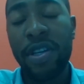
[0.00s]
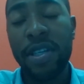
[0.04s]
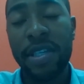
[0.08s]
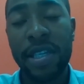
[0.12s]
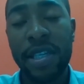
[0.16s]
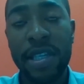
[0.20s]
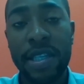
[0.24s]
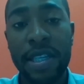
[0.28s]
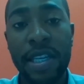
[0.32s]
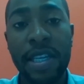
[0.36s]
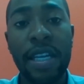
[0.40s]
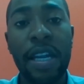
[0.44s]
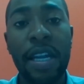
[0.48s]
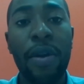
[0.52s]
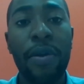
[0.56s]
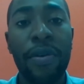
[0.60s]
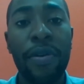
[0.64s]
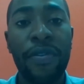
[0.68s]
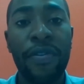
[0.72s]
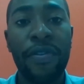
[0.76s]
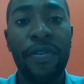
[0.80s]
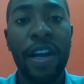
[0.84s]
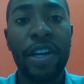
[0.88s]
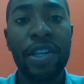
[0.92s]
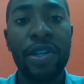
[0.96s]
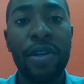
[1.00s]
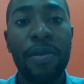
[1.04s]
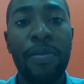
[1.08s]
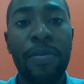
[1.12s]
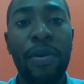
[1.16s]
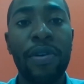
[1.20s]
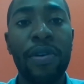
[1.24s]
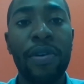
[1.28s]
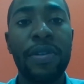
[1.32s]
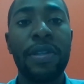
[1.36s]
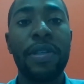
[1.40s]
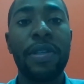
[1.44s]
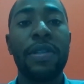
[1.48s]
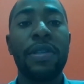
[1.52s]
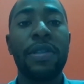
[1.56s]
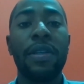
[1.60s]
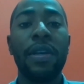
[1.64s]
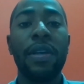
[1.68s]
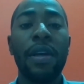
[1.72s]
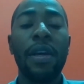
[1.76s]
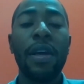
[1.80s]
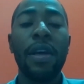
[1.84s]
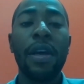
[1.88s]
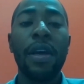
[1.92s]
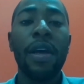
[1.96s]
for instance, in the liquefaction
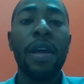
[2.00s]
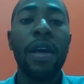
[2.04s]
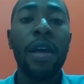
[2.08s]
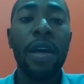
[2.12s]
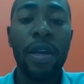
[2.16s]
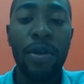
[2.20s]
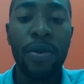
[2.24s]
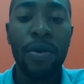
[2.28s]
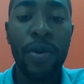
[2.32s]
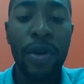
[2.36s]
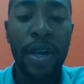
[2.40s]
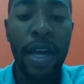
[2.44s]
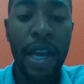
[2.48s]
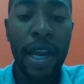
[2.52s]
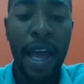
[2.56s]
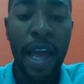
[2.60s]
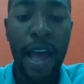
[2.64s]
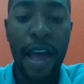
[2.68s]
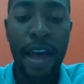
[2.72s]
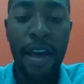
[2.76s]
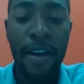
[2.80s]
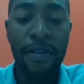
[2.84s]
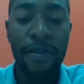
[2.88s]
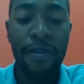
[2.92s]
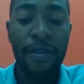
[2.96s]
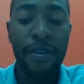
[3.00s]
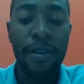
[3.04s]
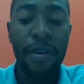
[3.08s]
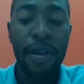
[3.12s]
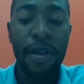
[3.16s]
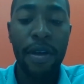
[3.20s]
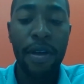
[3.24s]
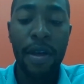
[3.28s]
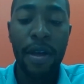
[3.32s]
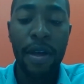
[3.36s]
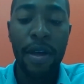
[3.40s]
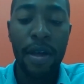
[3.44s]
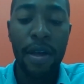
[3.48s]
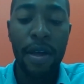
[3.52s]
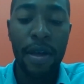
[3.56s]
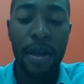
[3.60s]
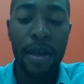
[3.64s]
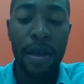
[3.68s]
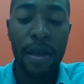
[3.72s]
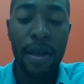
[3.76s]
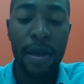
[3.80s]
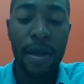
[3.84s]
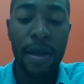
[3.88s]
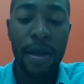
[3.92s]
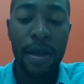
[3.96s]
process. You can have,
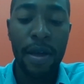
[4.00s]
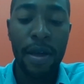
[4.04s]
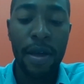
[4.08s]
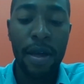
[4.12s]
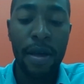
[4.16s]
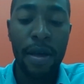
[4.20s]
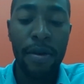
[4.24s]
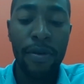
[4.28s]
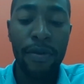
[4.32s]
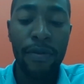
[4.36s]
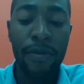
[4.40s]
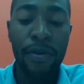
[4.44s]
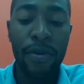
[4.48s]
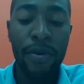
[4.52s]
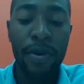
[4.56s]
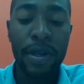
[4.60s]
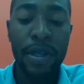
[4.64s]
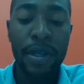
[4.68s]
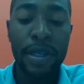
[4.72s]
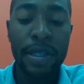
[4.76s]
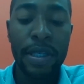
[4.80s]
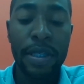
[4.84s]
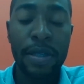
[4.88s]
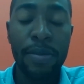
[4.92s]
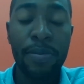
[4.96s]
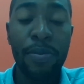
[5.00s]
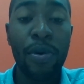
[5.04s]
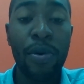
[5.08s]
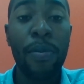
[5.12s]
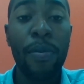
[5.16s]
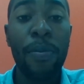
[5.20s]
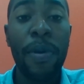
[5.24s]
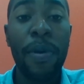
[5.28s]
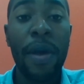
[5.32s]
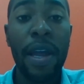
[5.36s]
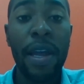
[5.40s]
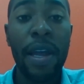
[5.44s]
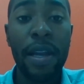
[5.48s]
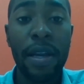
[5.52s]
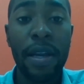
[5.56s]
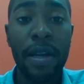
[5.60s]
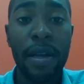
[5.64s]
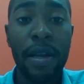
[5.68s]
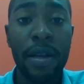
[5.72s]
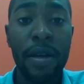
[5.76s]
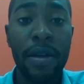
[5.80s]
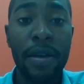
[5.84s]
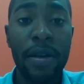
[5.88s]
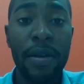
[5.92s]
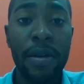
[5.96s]
uh, for instance,
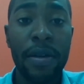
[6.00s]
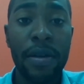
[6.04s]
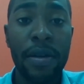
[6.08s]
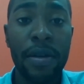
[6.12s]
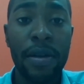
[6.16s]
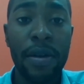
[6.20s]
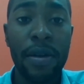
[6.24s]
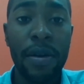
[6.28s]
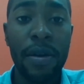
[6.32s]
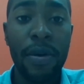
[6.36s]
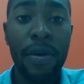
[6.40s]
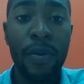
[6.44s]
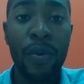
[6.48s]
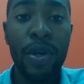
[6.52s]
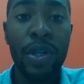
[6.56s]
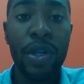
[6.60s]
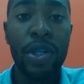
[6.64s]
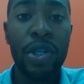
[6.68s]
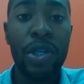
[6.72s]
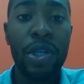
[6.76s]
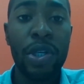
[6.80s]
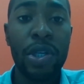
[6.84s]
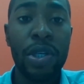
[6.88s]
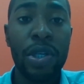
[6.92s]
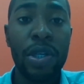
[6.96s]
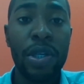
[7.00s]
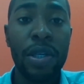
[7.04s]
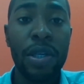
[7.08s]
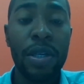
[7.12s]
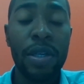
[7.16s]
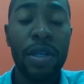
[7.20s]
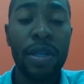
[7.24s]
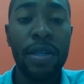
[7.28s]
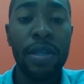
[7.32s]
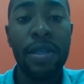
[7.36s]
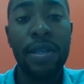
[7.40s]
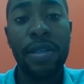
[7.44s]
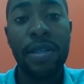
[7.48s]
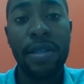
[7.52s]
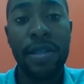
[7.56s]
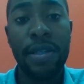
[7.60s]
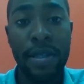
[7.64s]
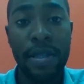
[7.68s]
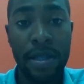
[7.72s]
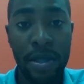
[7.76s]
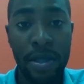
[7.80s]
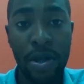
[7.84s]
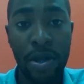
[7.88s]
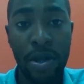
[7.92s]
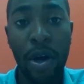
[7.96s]
propane, which
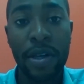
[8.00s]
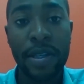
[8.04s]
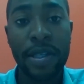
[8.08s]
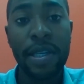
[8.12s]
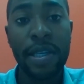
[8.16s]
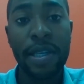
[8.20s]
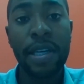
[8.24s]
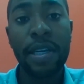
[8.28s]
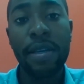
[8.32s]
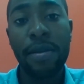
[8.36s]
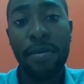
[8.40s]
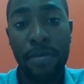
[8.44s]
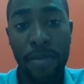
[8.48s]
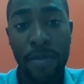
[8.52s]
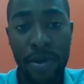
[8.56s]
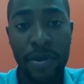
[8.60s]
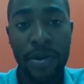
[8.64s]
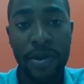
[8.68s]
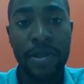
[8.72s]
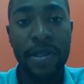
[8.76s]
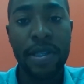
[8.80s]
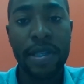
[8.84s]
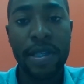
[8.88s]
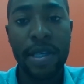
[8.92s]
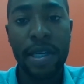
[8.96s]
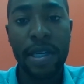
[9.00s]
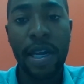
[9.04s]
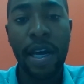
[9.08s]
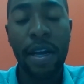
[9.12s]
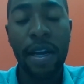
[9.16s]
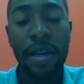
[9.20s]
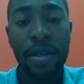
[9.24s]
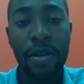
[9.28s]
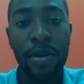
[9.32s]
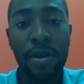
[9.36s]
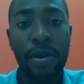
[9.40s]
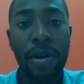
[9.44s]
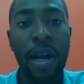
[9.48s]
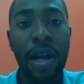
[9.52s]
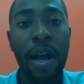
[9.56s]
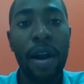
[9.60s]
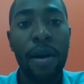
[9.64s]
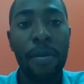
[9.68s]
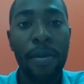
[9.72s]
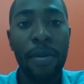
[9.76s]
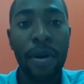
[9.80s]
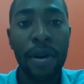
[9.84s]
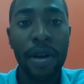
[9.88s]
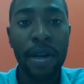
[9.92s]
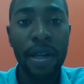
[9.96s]
is toxic because it's an
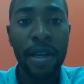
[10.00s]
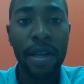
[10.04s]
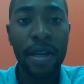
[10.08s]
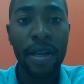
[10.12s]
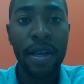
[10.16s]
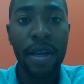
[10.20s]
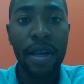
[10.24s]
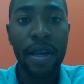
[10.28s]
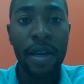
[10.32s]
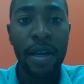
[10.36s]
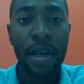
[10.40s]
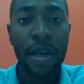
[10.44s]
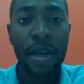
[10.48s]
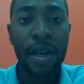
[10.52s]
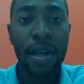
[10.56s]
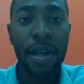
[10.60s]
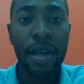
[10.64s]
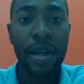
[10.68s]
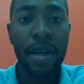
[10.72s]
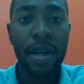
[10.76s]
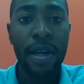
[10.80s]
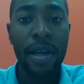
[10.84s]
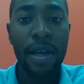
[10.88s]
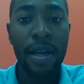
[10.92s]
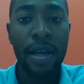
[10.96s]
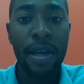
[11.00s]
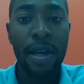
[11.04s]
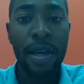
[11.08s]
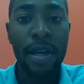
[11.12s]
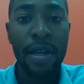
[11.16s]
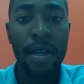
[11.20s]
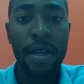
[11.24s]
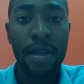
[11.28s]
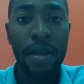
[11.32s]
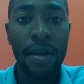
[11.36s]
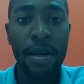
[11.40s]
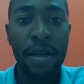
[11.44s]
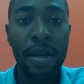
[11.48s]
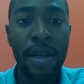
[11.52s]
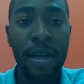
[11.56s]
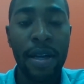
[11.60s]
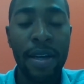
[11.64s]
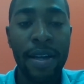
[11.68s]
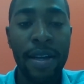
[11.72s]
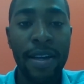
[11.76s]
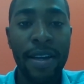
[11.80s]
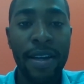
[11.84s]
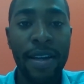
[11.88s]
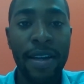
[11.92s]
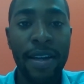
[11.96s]
hydrocarbon. Uh,
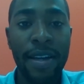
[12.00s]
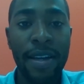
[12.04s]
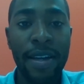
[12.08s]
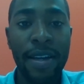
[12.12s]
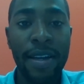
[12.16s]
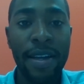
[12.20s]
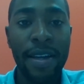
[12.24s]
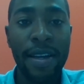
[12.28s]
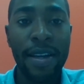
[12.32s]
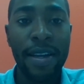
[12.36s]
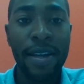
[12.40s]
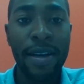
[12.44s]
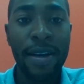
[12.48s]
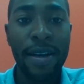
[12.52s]
uh,